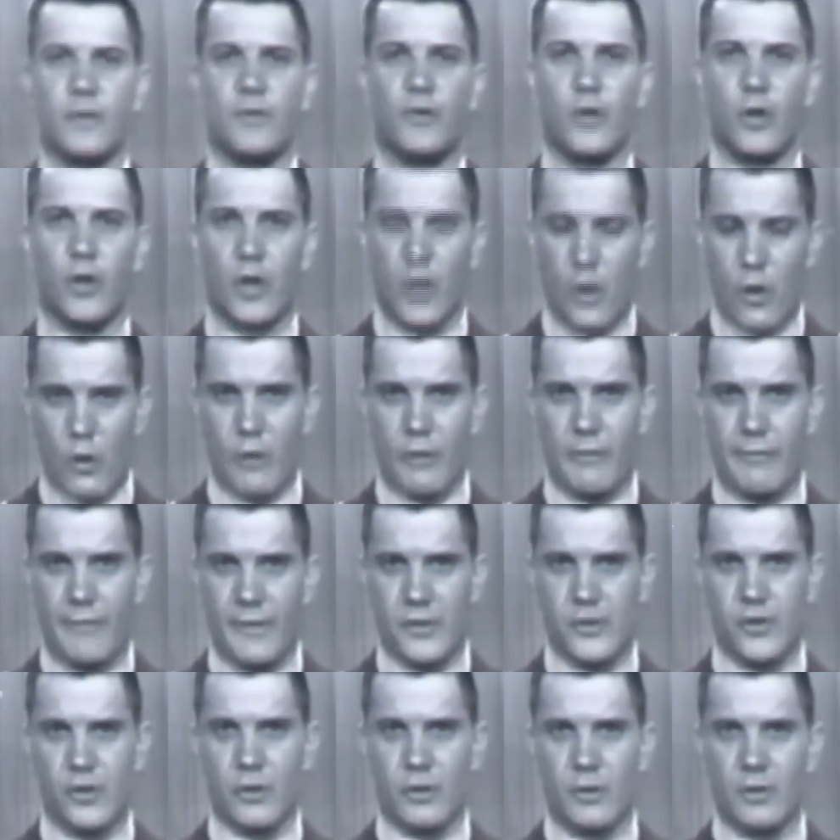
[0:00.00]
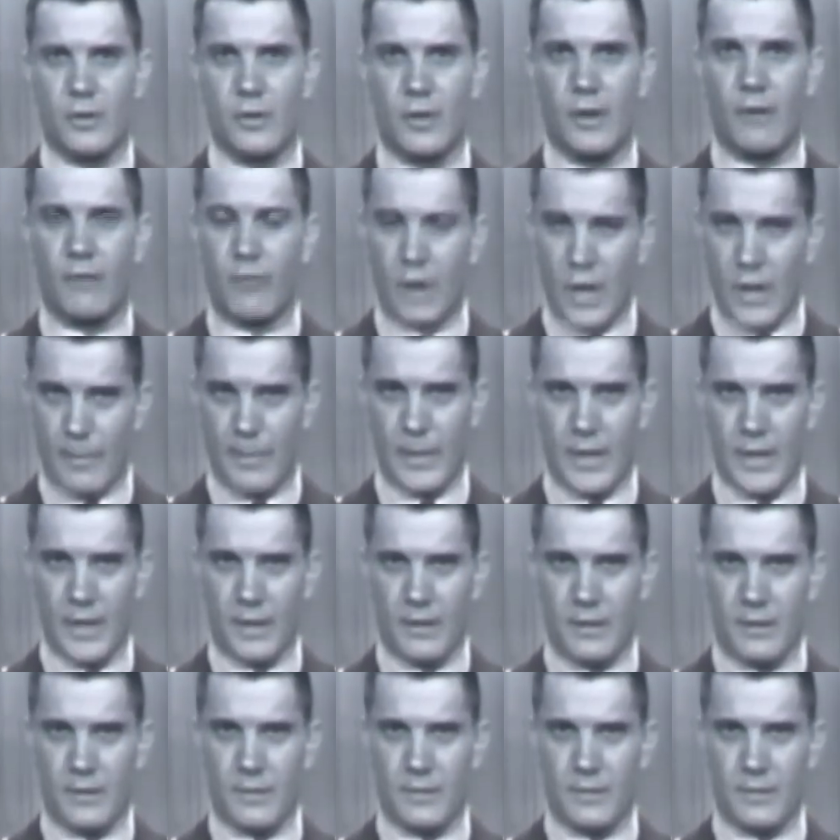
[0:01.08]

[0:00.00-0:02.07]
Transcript: the coefficient of coupling.